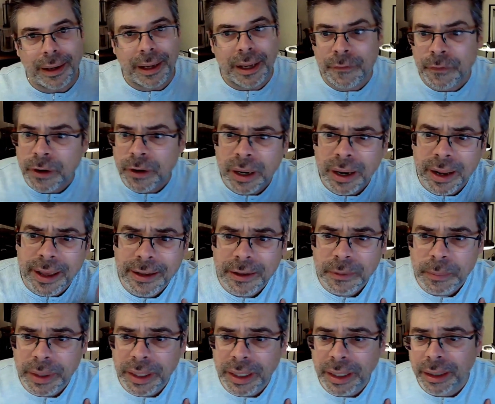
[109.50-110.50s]
if you're
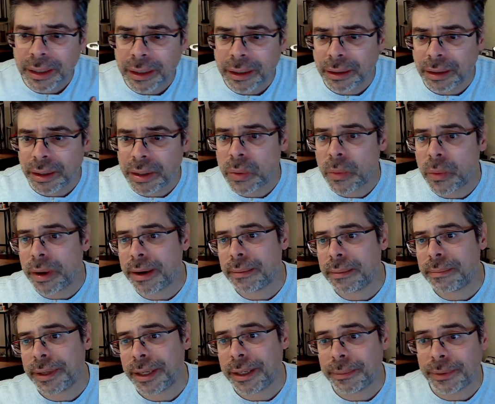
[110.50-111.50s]
like me, you want
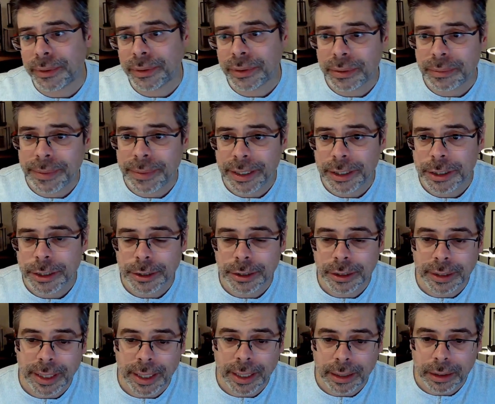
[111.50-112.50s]
to be able to make
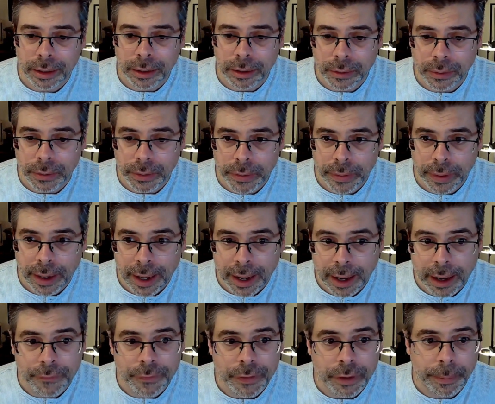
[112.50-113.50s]
sure that you
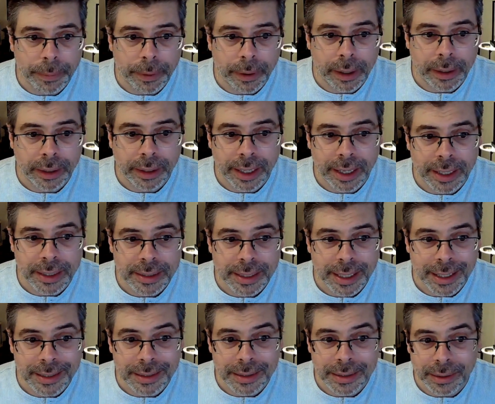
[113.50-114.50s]
have your podcast
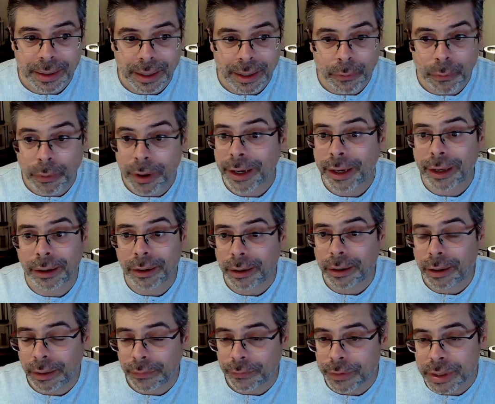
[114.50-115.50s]
as a regular
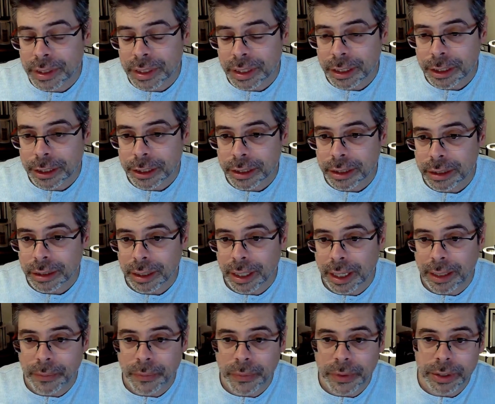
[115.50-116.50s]
conversation,
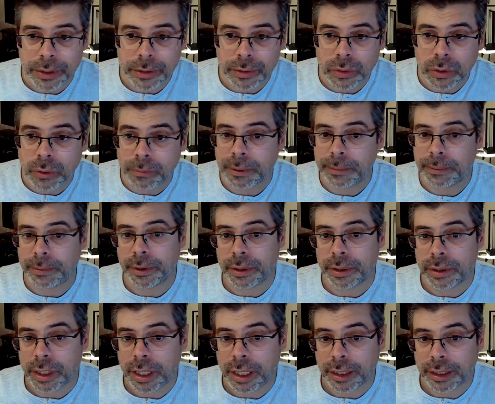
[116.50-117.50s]
and when your two people are
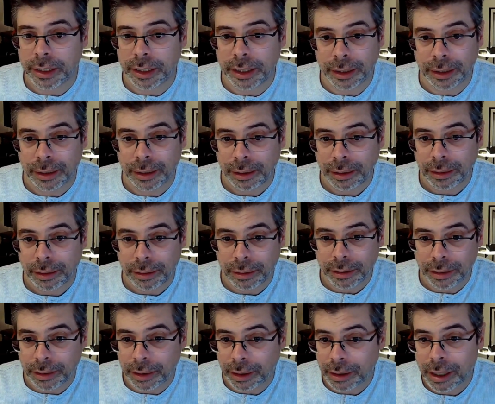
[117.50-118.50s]
talking,
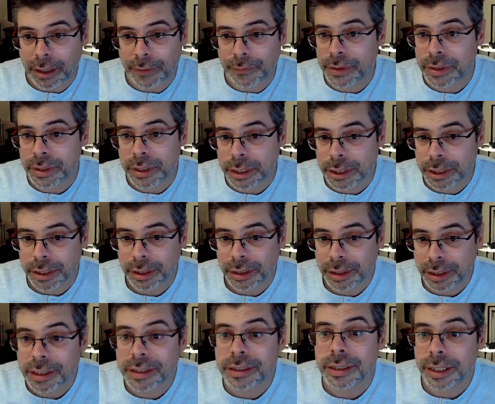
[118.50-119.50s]
their conversation
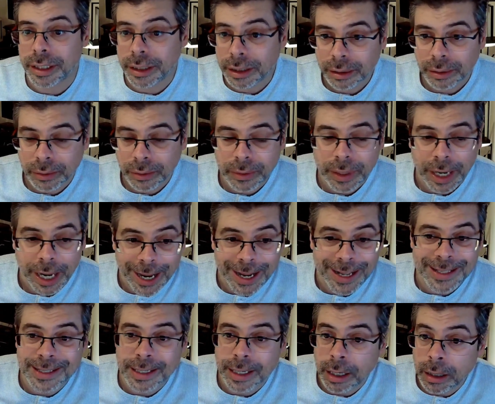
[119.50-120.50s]
does include
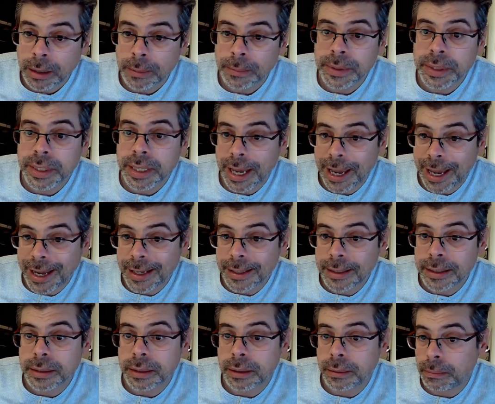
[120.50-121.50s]
ands, ums,
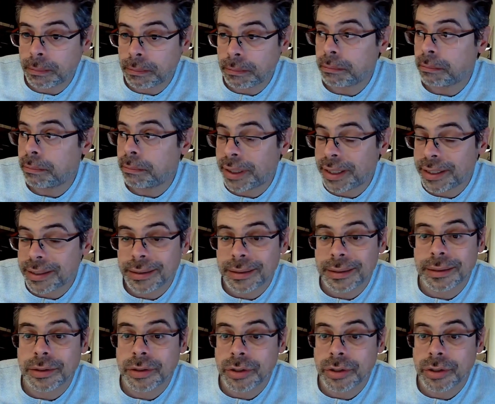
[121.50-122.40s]
ands, buts,